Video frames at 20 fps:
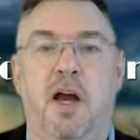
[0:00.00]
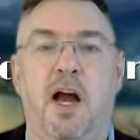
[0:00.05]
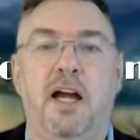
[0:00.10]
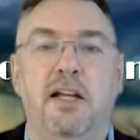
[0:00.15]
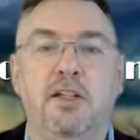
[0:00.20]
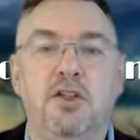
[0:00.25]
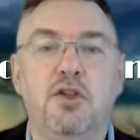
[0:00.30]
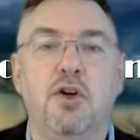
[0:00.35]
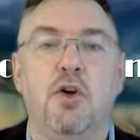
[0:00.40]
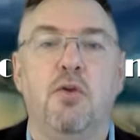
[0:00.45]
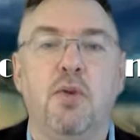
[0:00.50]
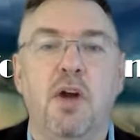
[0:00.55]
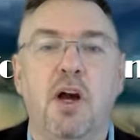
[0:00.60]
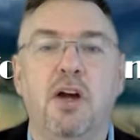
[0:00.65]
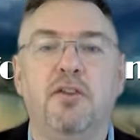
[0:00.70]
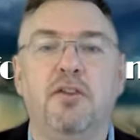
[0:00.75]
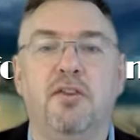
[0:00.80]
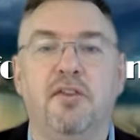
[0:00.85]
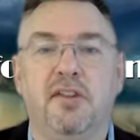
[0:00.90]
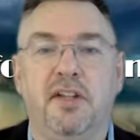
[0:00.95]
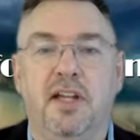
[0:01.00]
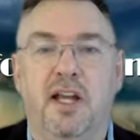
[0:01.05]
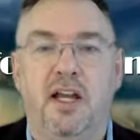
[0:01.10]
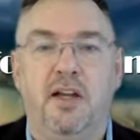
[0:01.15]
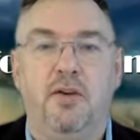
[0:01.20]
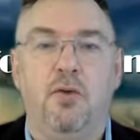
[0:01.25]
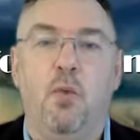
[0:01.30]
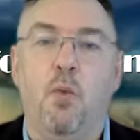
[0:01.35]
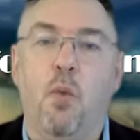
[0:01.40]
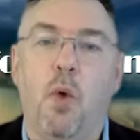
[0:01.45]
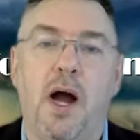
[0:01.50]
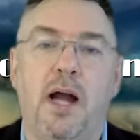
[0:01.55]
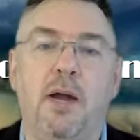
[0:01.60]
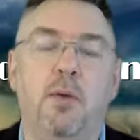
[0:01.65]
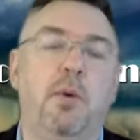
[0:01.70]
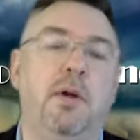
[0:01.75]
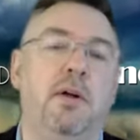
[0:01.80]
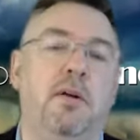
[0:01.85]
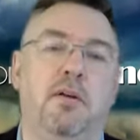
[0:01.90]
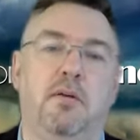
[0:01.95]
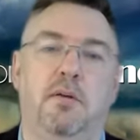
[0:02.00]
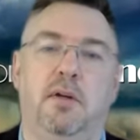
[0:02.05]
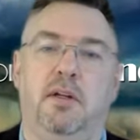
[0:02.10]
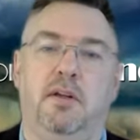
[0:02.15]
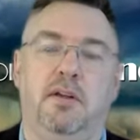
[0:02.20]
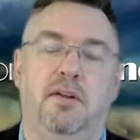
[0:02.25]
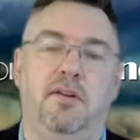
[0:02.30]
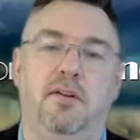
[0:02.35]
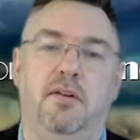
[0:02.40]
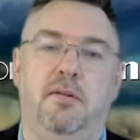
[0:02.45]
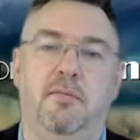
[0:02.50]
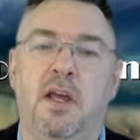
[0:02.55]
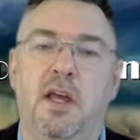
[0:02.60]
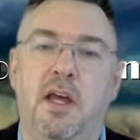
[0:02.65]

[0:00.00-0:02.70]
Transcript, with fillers: I don't understand why we are doing this.